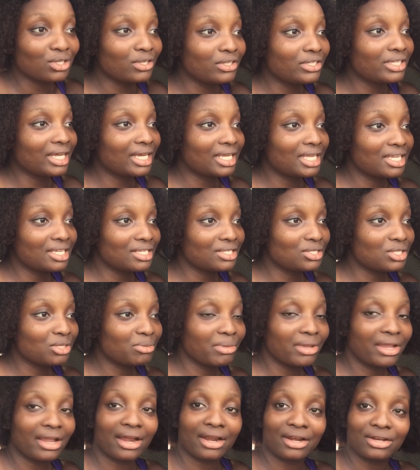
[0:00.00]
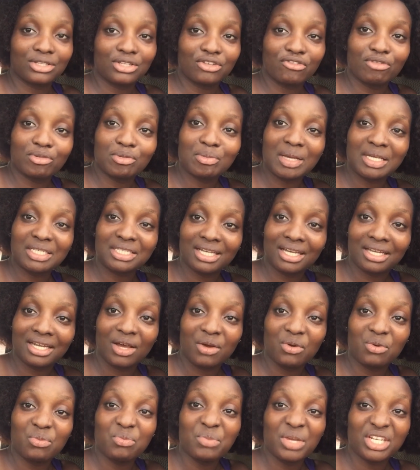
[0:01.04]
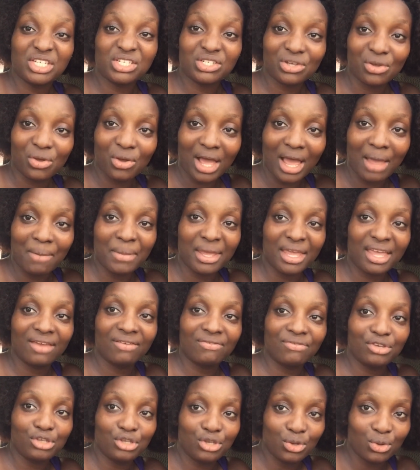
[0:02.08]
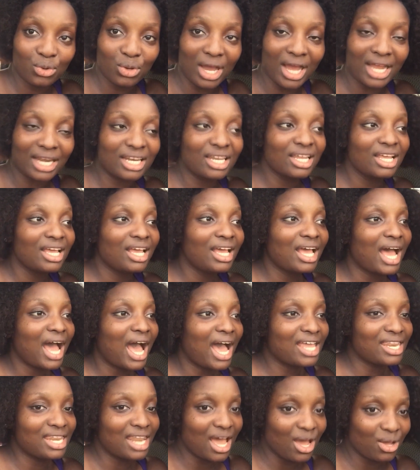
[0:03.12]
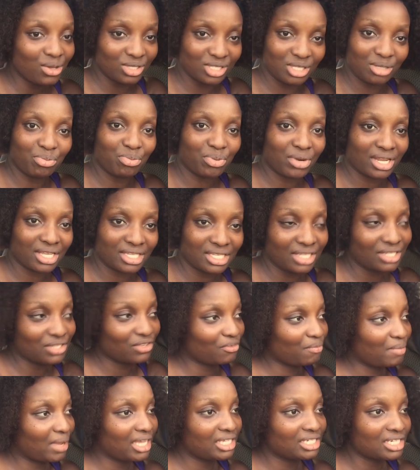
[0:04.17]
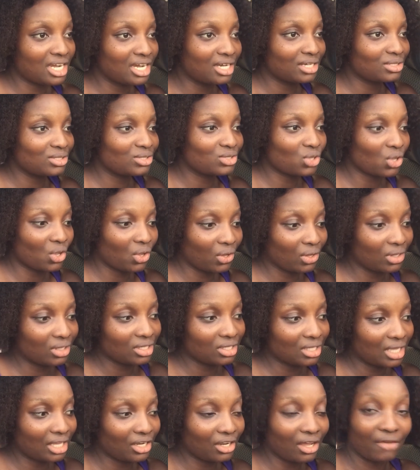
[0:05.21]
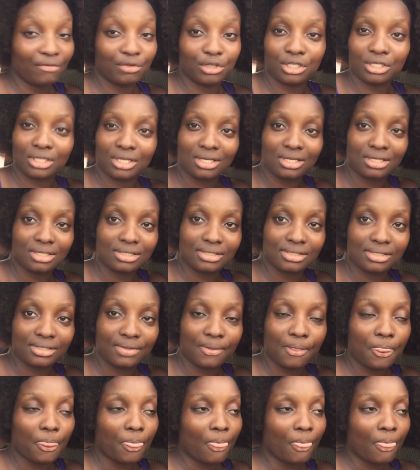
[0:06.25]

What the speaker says: All those kids see me carry. If it's my child, I will make sure I make a video and announce the presence of my child. So I don't have any kids.